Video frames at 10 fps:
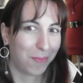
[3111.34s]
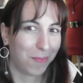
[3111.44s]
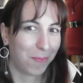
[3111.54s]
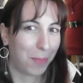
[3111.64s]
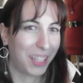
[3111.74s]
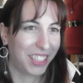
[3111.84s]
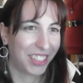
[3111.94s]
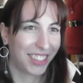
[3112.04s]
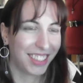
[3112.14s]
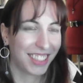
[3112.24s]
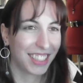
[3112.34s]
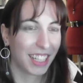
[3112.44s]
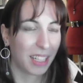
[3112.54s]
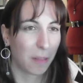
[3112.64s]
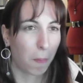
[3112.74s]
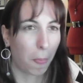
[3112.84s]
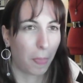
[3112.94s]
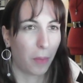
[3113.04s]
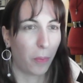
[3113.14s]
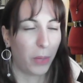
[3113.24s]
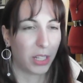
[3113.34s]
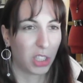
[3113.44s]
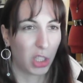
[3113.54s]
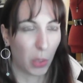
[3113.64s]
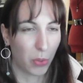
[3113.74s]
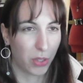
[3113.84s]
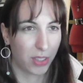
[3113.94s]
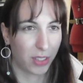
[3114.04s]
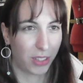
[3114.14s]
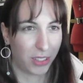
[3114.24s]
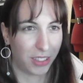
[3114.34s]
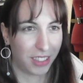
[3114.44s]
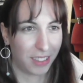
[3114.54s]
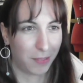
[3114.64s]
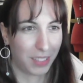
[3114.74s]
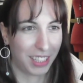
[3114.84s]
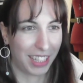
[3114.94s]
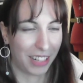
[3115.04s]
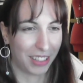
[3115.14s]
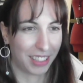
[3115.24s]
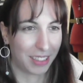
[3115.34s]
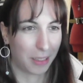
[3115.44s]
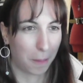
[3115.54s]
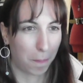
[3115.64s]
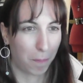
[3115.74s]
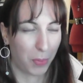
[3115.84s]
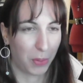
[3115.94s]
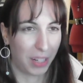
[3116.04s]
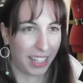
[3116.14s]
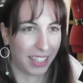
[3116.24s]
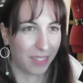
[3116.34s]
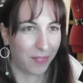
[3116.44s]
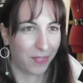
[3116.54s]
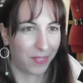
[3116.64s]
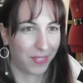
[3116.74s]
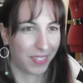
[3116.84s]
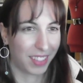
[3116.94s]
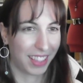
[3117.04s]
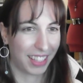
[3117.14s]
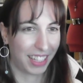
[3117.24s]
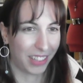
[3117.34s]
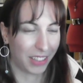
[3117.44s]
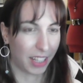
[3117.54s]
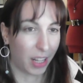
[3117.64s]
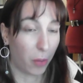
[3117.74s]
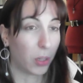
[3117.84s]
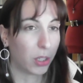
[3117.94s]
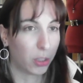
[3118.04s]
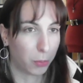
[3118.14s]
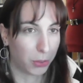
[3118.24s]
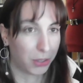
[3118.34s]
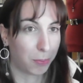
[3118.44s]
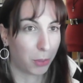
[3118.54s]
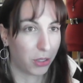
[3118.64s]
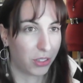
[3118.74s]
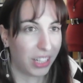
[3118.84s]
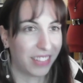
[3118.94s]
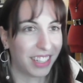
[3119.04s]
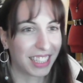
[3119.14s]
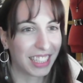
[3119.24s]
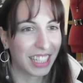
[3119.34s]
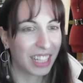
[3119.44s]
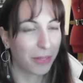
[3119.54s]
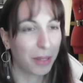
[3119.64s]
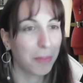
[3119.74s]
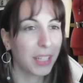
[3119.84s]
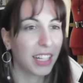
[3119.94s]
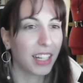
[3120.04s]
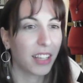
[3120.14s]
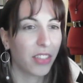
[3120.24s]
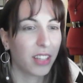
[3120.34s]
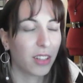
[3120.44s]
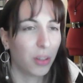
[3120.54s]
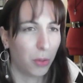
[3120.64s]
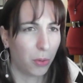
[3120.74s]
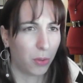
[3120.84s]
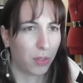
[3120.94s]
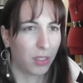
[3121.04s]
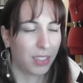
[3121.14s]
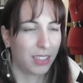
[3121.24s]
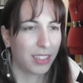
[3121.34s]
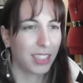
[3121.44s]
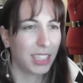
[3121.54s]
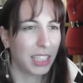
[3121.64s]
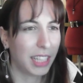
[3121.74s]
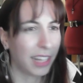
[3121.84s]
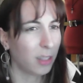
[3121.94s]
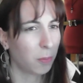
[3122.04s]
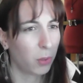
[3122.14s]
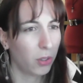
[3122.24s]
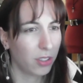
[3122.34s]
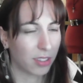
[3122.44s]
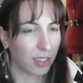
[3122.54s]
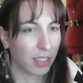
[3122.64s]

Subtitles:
pictures where it shows her character, or like the character they want to portray, right? We immediately think, oh, such a nice person,